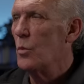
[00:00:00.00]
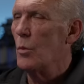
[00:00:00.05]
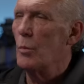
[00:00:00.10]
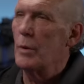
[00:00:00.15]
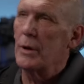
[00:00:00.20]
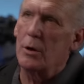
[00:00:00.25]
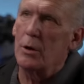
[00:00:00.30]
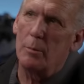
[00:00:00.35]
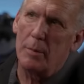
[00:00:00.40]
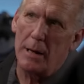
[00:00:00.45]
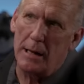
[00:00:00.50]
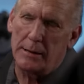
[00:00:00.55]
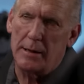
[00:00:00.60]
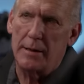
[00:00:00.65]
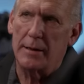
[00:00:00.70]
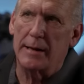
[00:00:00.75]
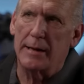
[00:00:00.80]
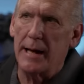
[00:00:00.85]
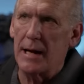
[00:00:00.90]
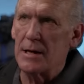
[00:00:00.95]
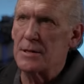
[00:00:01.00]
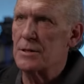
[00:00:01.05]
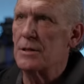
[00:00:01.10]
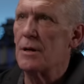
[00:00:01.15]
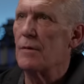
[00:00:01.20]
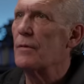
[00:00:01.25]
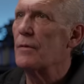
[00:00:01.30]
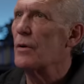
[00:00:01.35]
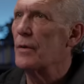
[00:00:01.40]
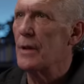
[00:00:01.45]
When we go back to the gas
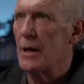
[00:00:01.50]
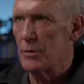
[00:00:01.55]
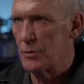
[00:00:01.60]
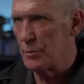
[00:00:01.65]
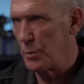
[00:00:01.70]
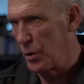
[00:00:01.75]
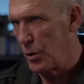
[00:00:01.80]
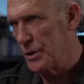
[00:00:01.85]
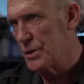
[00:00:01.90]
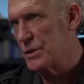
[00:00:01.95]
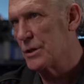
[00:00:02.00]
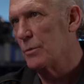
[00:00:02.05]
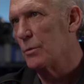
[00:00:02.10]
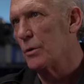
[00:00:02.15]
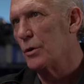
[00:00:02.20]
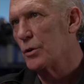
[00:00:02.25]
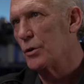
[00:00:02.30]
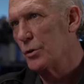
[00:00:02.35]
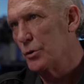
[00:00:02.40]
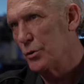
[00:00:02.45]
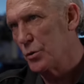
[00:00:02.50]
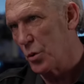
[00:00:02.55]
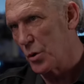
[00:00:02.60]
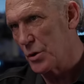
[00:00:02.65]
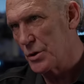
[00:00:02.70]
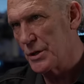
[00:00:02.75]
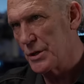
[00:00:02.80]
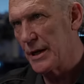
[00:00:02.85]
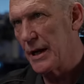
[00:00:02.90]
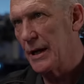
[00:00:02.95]
stuff, though, that was pretty similar too,
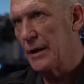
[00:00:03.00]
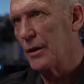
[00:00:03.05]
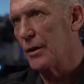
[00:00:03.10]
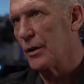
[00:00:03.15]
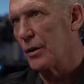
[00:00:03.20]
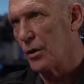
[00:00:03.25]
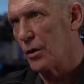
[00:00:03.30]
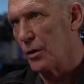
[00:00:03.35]
towards the end of the